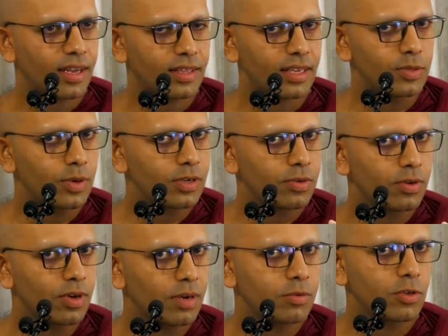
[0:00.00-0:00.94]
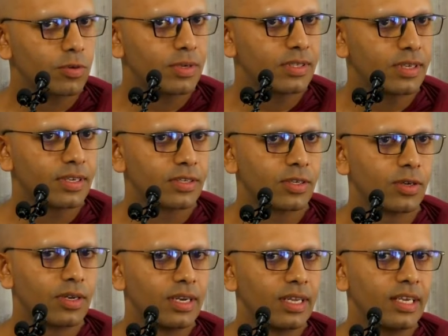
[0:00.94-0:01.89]
That's why Guru Handra always says,
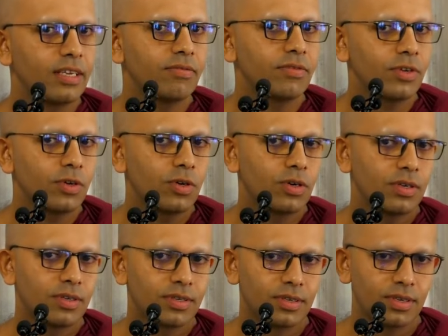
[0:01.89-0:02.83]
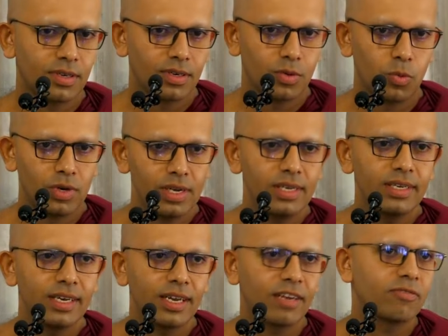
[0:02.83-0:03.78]
leave your
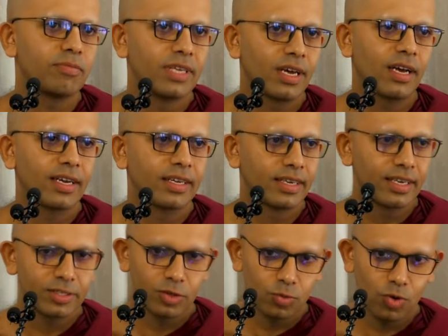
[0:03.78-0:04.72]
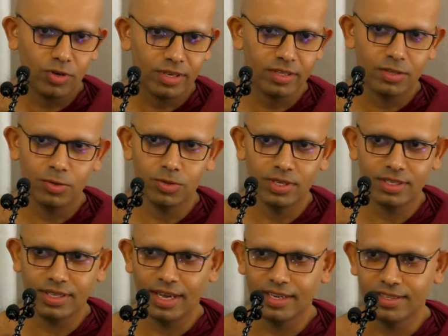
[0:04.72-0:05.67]
worldly life behind as you walk in through
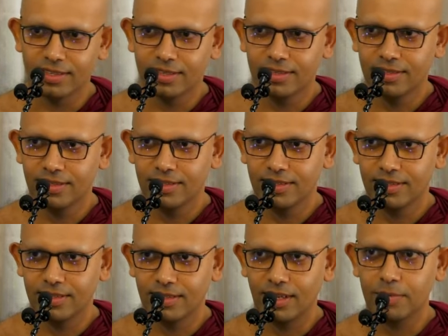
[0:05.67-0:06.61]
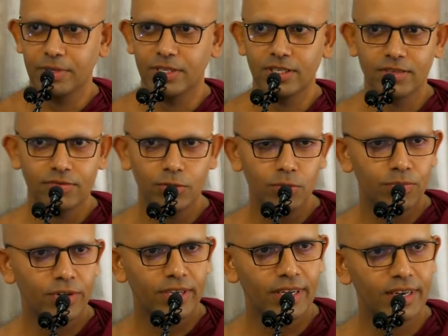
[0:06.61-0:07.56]
these gates. Right? Because if you
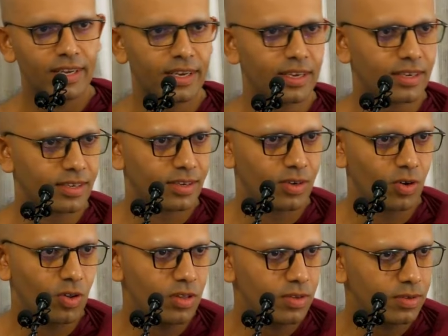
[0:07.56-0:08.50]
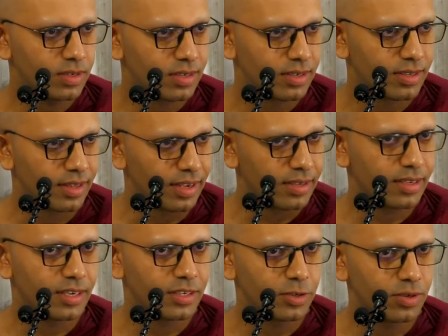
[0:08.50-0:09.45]
bring in here all those
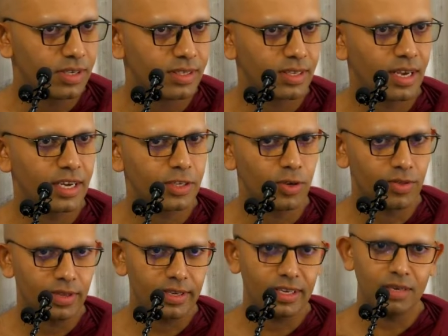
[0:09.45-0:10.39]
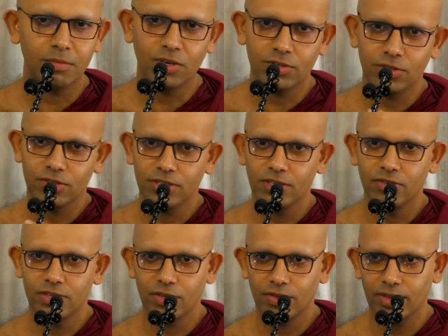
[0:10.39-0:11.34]
things that you desire, you're thinking about your
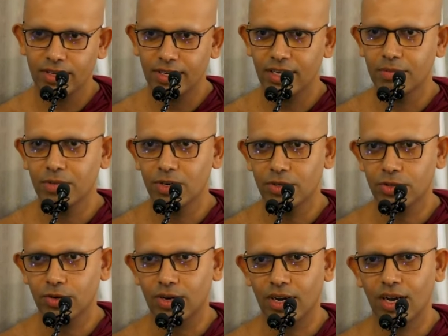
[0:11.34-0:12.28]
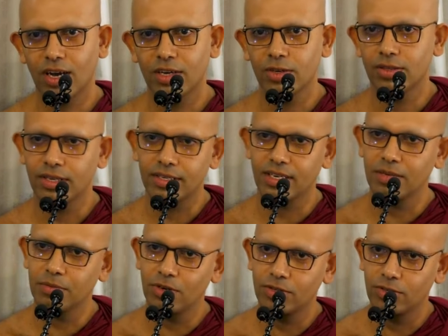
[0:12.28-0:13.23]
children, you're thinking about your car, you're
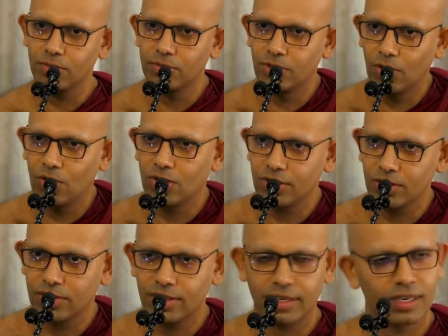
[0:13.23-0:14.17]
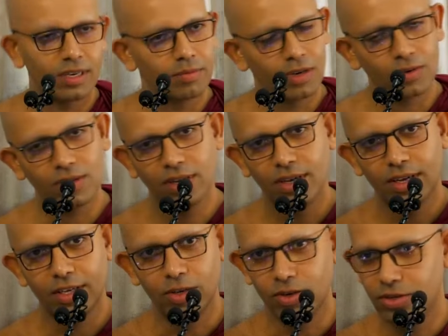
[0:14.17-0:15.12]
thinking about your dog, you're thinking about
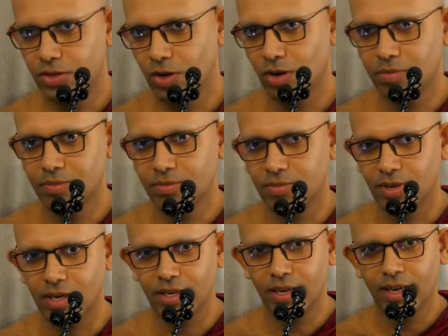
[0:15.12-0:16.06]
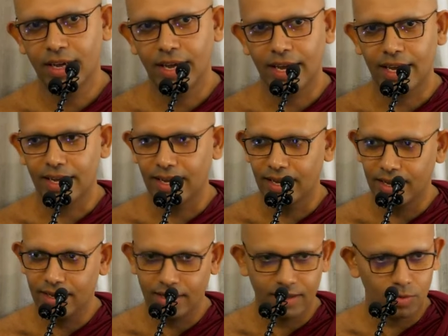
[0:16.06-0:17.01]
your job, right?
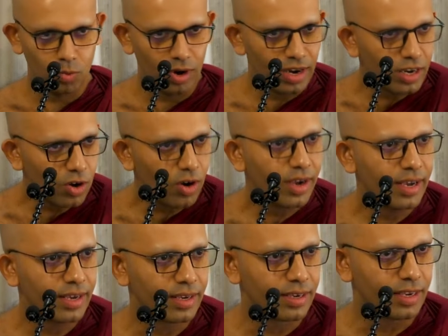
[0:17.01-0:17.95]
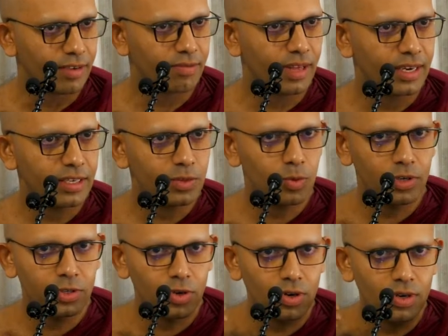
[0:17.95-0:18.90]
While you're here, if that is
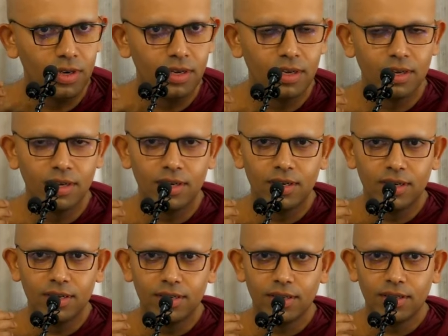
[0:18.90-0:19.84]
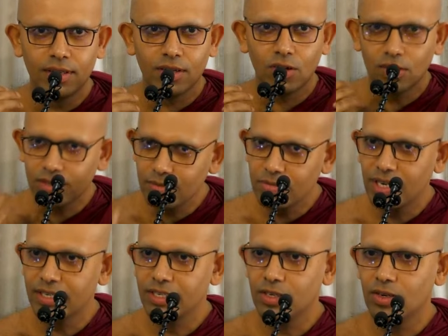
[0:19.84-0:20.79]
what you're
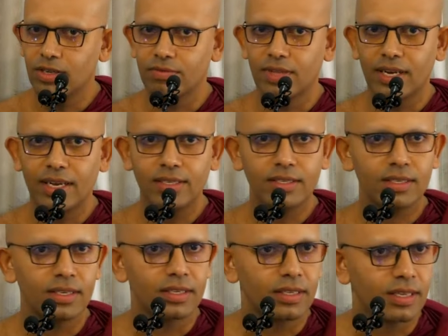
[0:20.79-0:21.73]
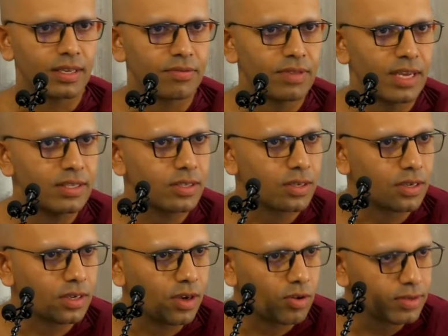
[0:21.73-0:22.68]
contemplating on, if that's
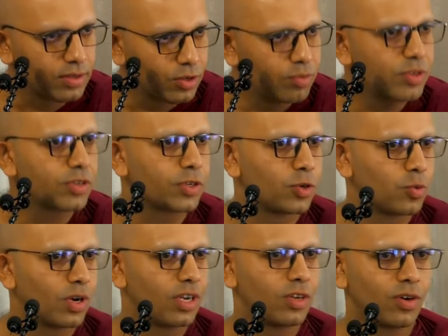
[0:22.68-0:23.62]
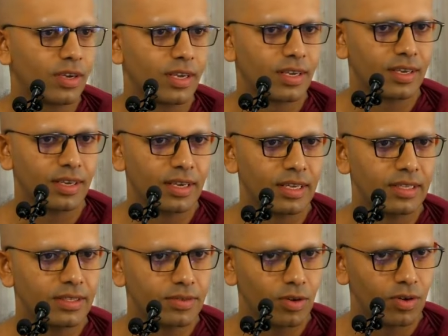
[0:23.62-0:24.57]
consuming you while you're here,
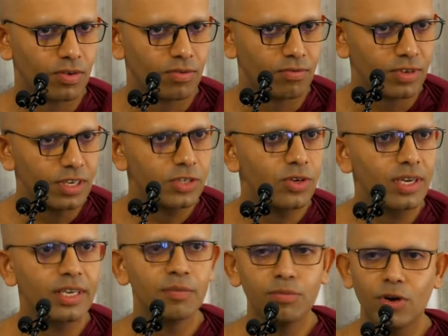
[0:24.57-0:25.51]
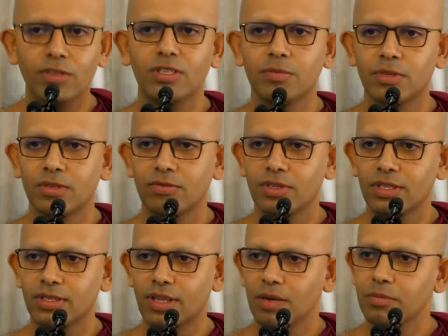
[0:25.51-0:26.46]
it's virtually impossible for
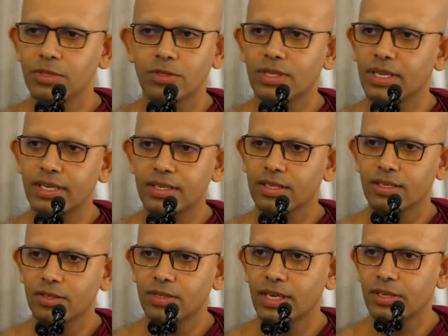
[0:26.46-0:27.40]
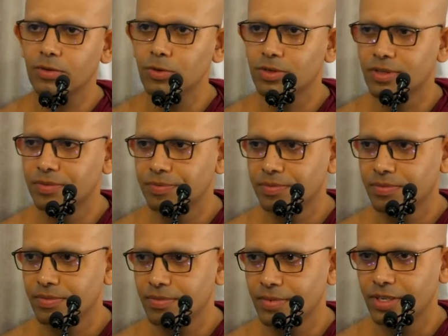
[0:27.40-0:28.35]
this Dhamma to take root
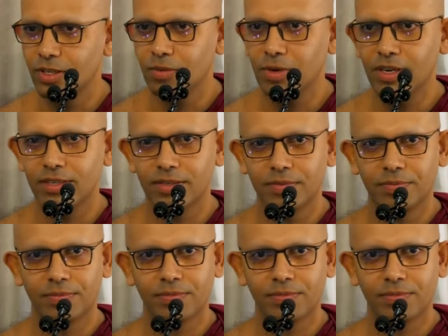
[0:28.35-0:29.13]
in your mind.